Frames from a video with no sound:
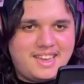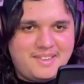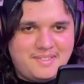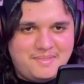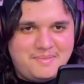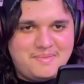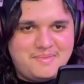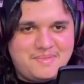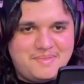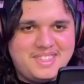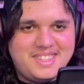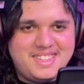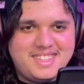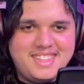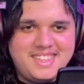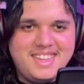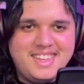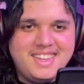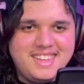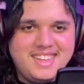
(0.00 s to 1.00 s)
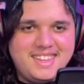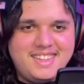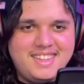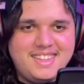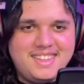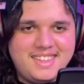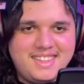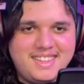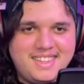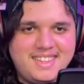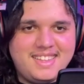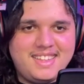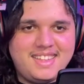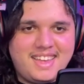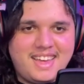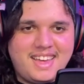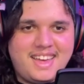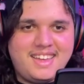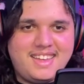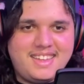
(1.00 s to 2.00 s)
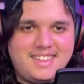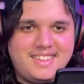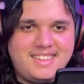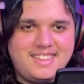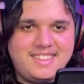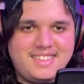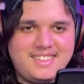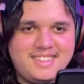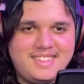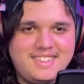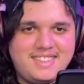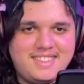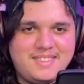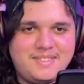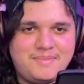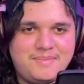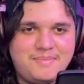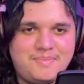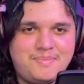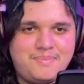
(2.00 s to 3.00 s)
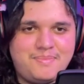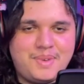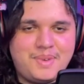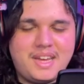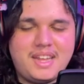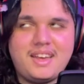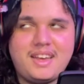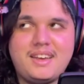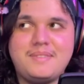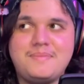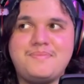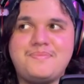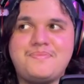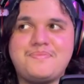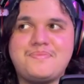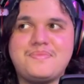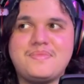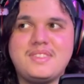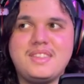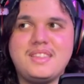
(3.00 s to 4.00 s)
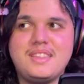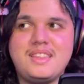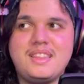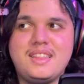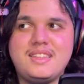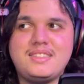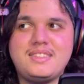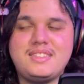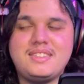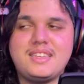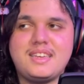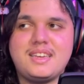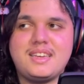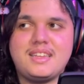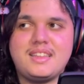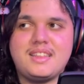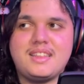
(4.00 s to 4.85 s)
time. yeah. Yeah. But, um, let's see